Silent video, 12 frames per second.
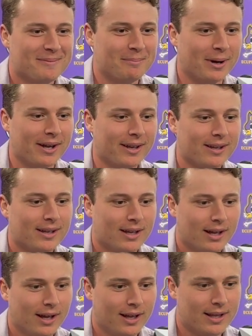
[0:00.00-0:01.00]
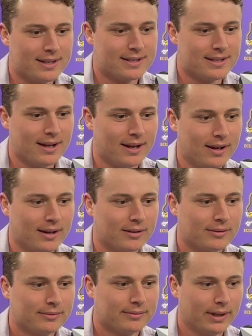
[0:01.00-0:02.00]
But it's
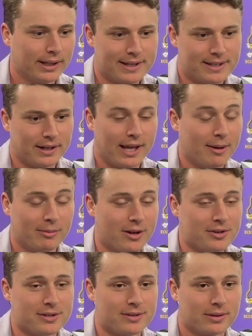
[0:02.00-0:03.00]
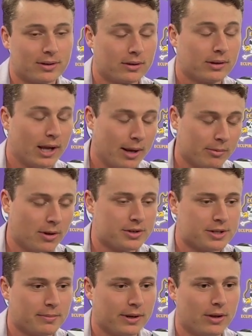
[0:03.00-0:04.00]
like I said, Cam Clunch has
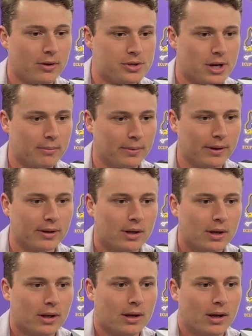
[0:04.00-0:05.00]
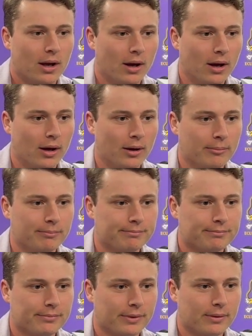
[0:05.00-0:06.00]
been a huge help, but
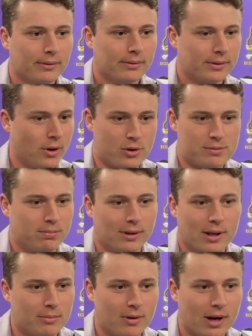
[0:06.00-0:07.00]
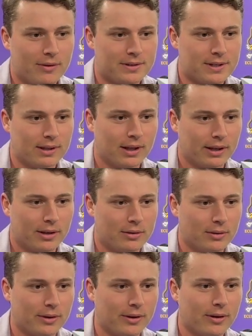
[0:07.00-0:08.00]
Coach Palumbo, obviously, like, you
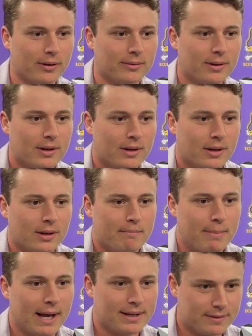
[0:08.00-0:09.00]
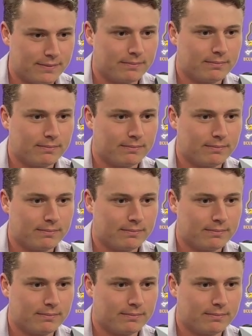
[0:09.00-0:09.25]
look at our past,